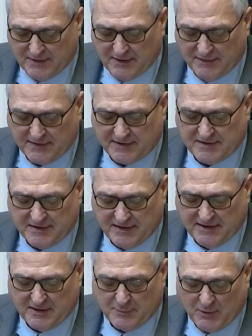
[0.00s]
of the
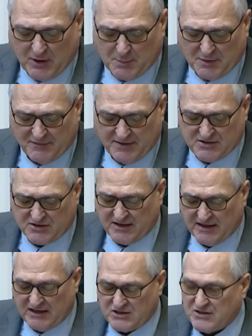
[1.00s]
Kentucky Department of
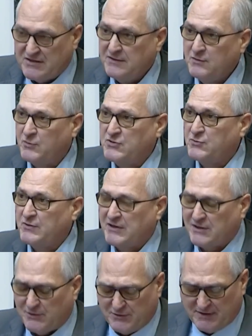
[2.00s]
Education, which would
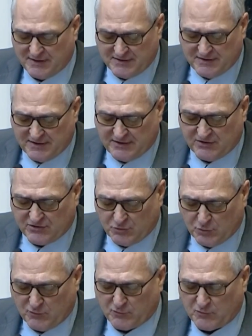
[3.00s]
include the Kentucky
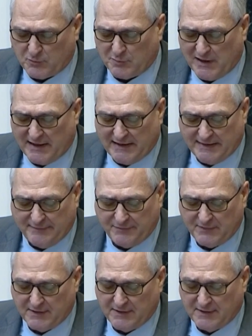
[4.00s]
School for the Blind,
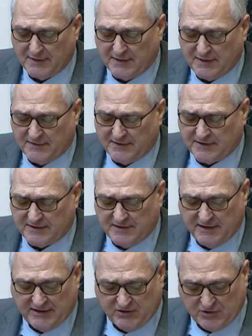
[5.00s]
the
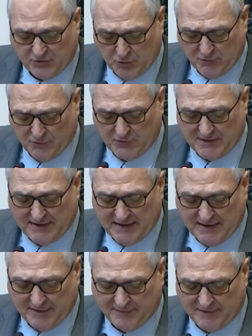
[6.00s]
Kentucky School for the
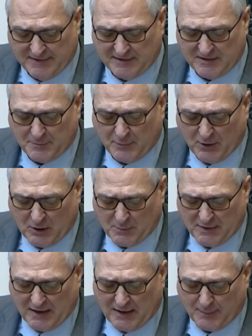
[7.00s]
Deaf, and the
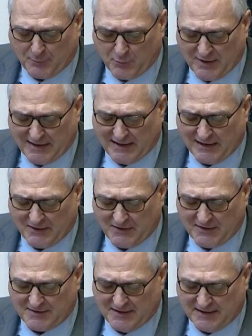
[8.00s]
Department Operated
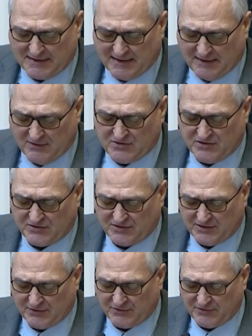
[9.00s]
Area Technology
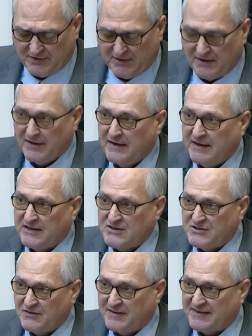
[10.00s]
Centers, and
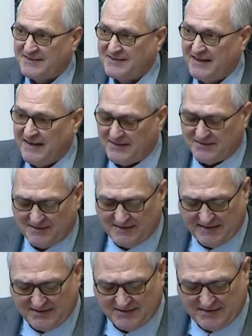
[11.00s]
shall assess
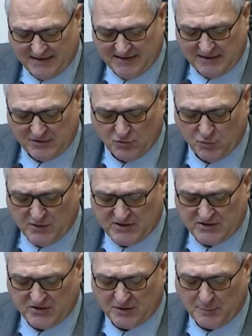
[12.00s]
the extent to
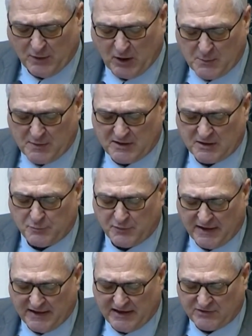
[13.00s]
which the Department
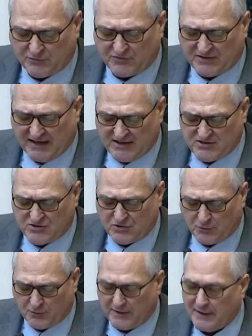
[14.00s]
complies with
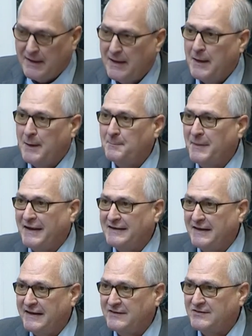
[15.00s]
statutory
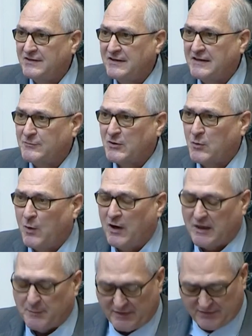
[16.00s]
mandates and
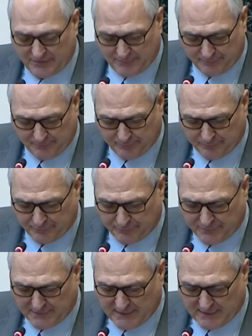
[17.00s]
requirements.
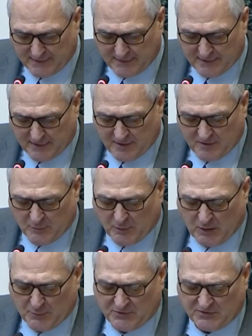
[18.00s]
The
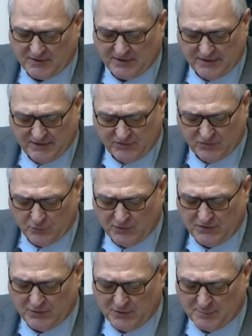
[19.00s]
purpose of this
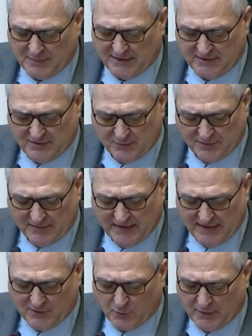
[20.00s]
would to be to
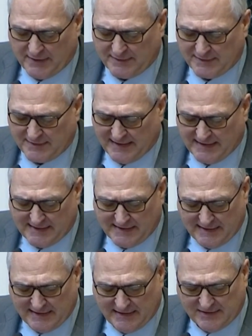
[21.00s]
evaluate
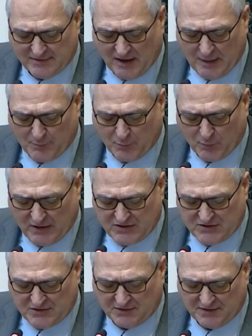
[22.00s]
KDE's
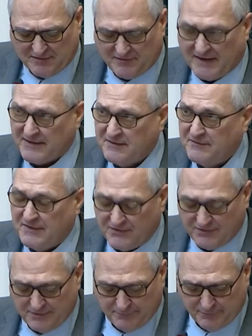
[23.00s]
operational
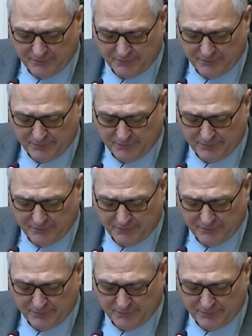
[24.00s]
effectiveness